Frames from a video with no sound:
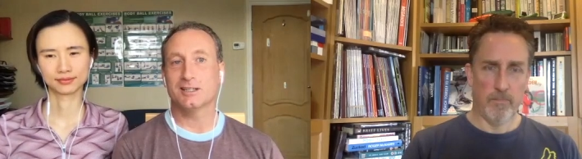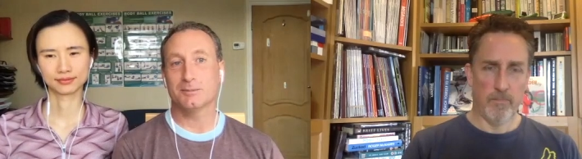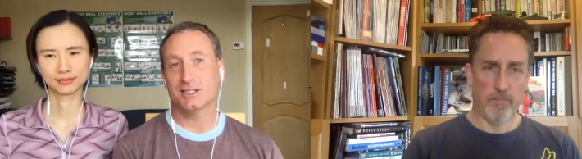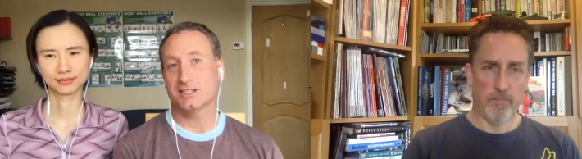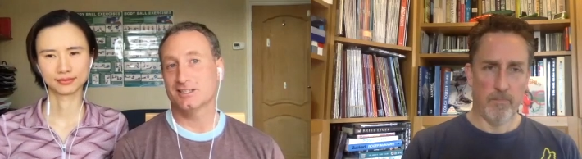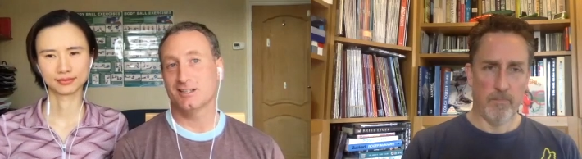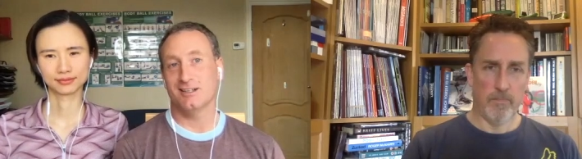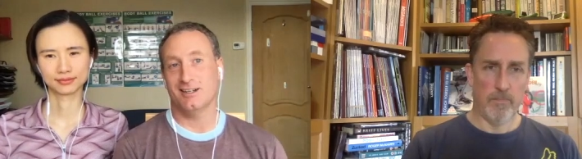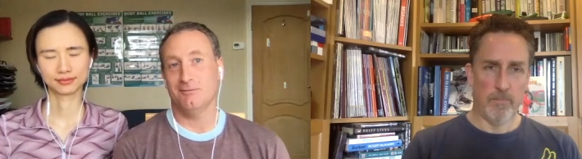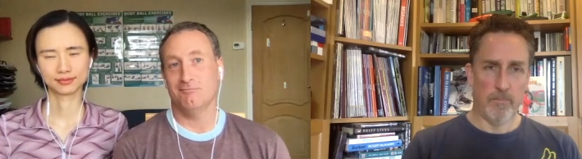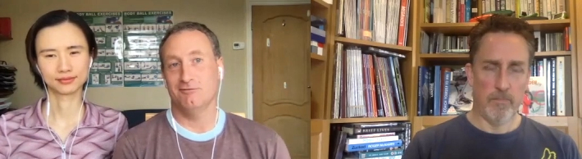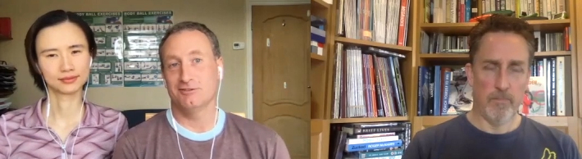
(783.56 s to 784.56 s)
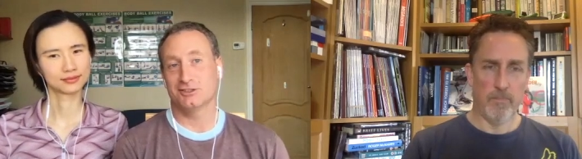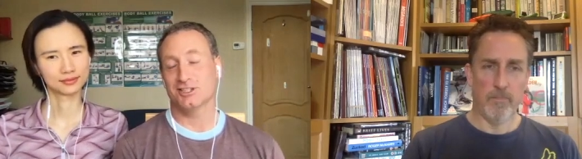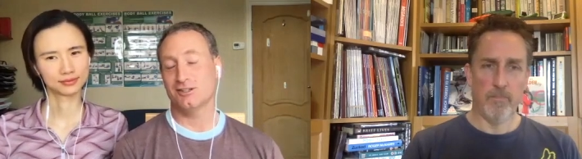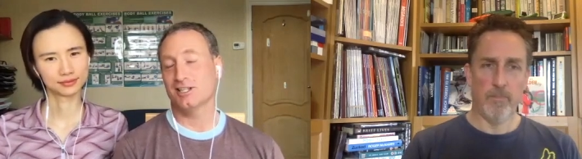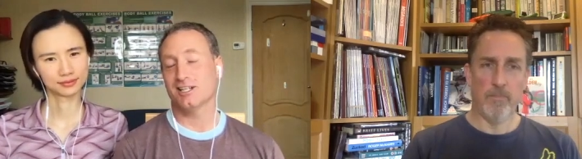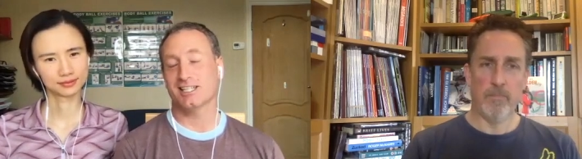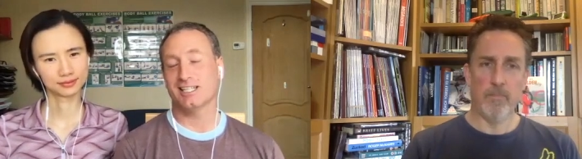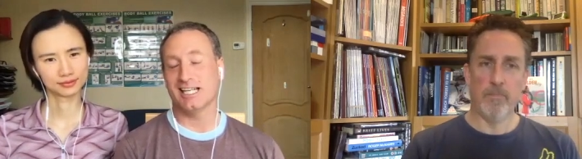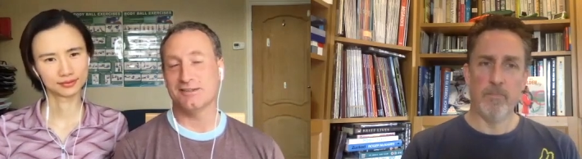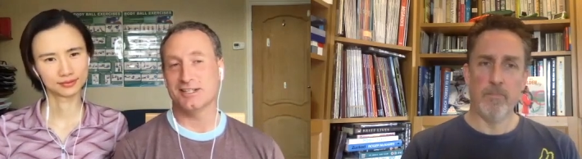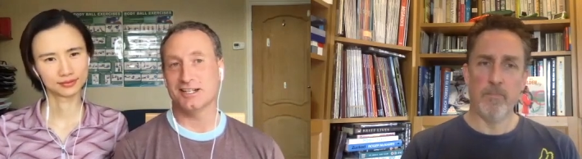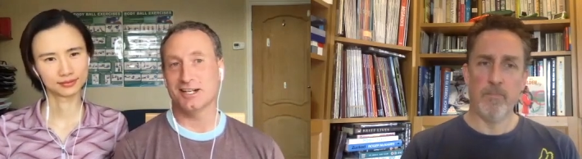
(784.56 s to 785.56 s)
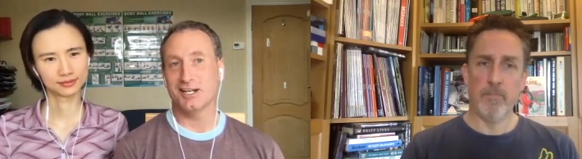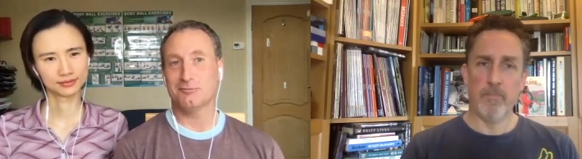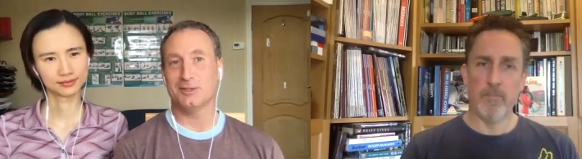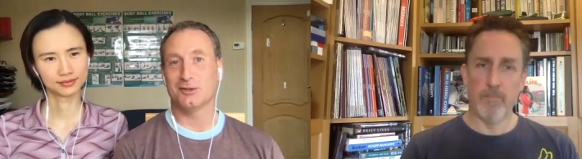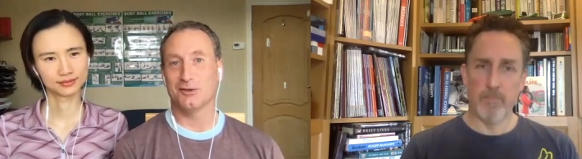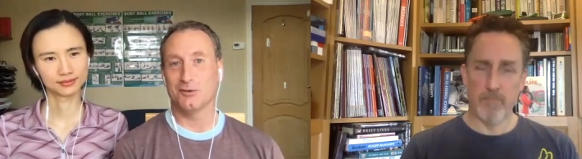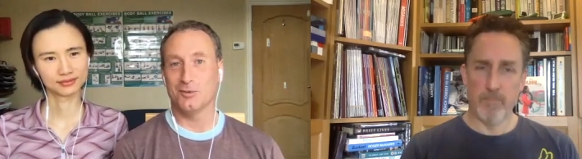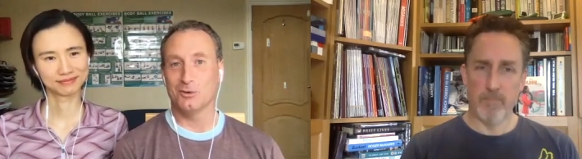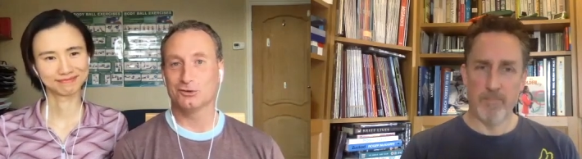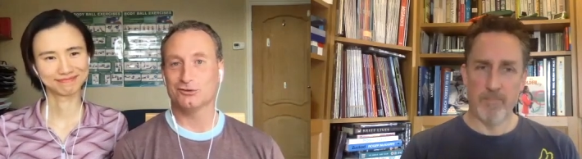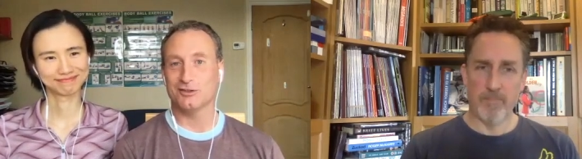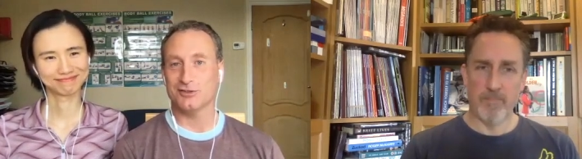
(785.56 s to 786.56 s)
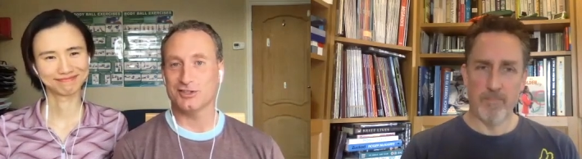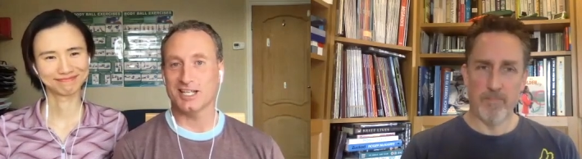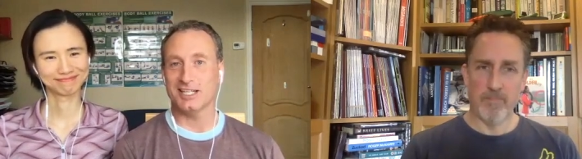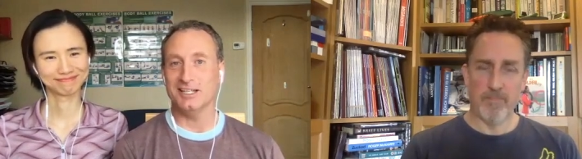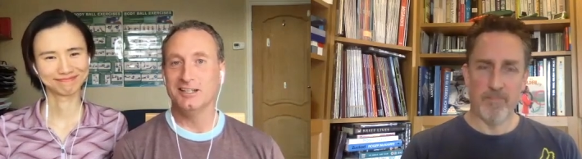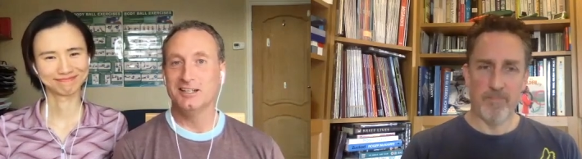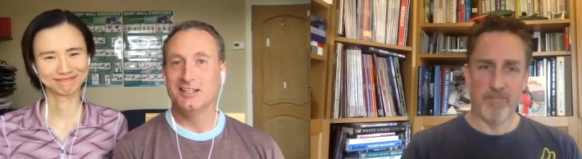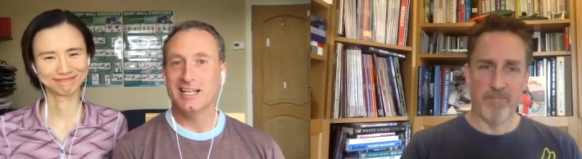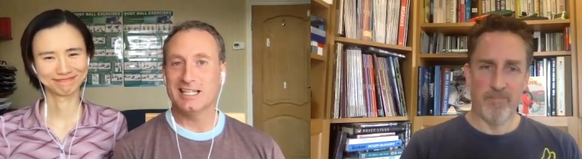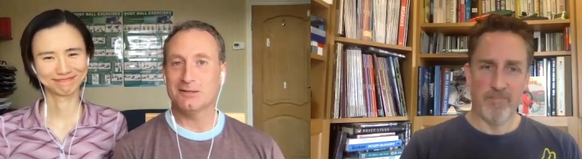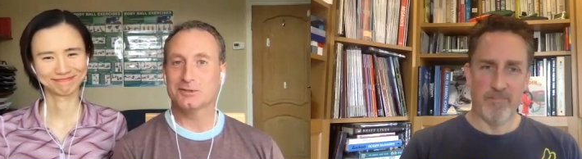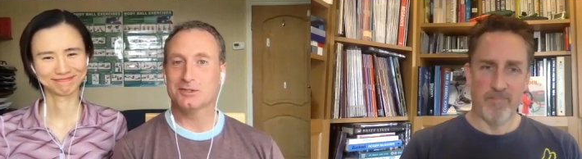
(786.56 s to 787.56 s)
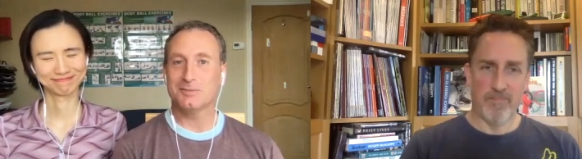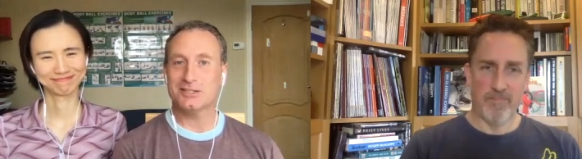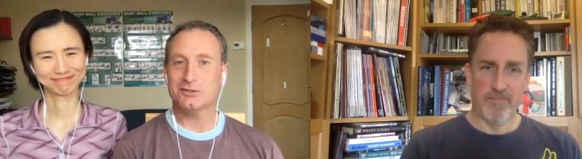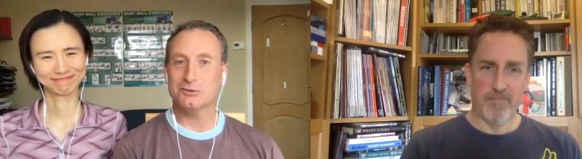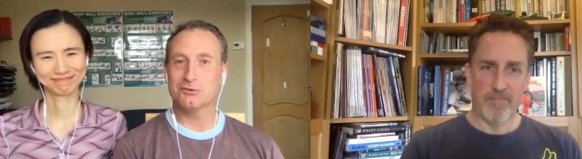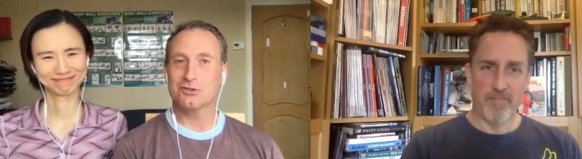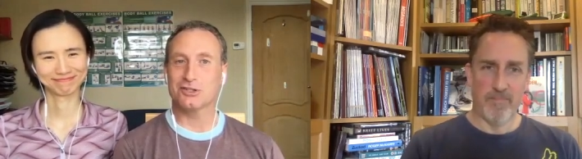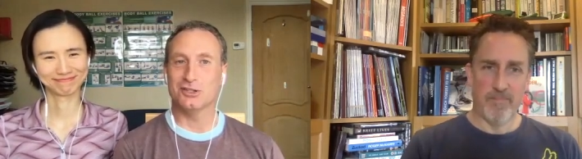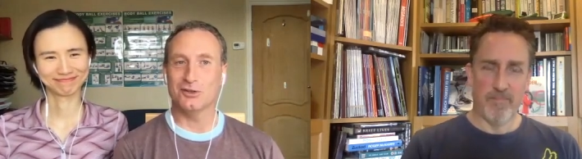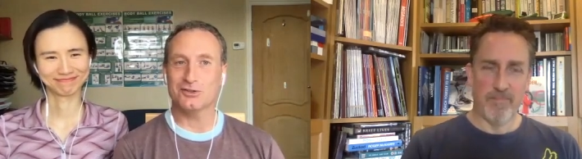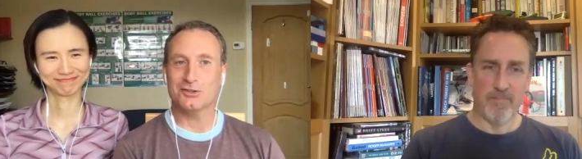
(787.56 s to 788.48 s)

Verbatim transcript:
Speaker 1: because I, am so lucky, Andy. I love being on the water every day, and it was a bit torture not to be